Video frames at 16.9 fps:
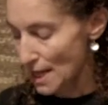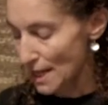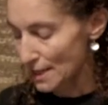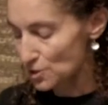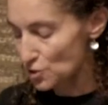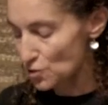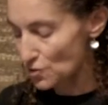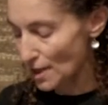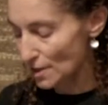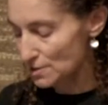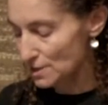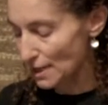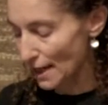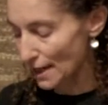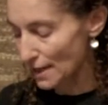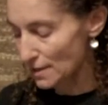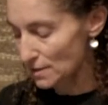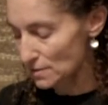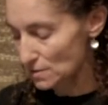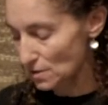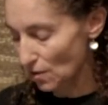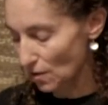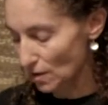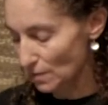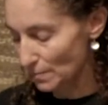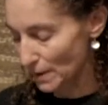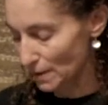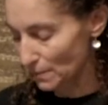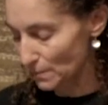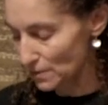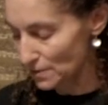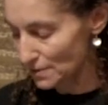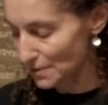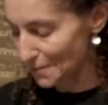In two thousand eight, Karl
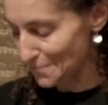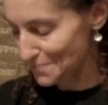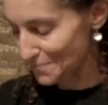Buchberg,